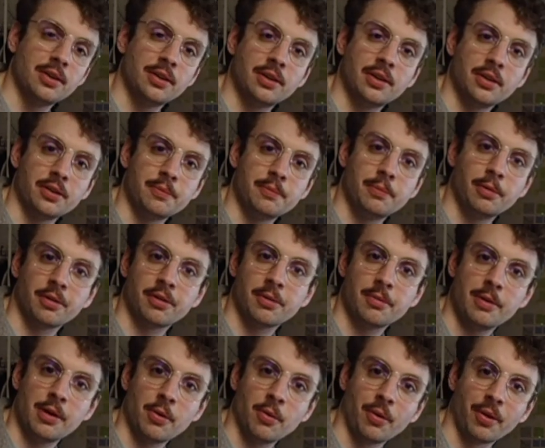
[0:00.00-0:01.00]
you could
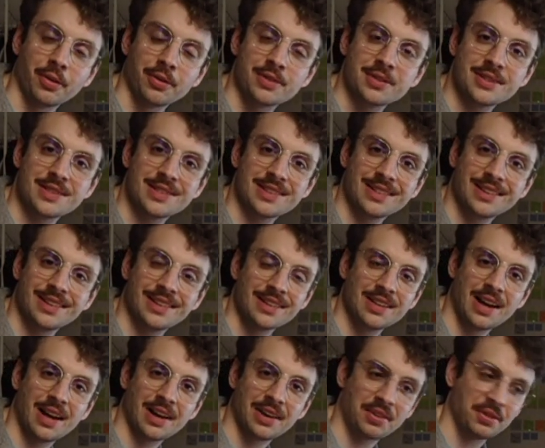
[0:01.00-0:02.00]
possibly want,
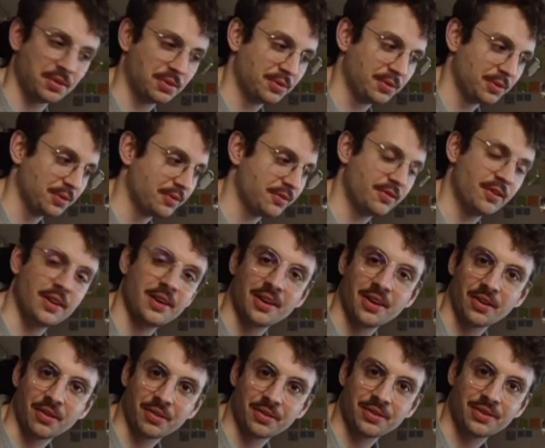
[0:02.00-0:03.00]
like
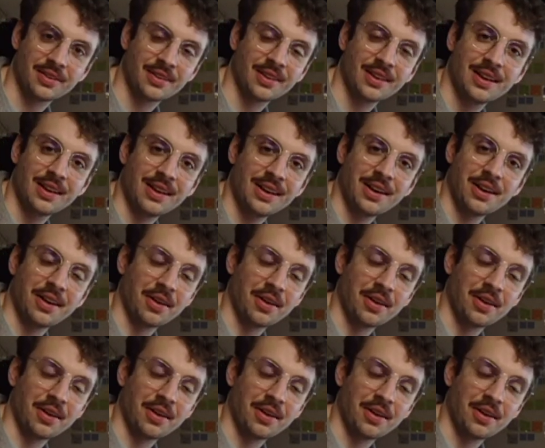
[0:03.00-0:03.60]
vinyls,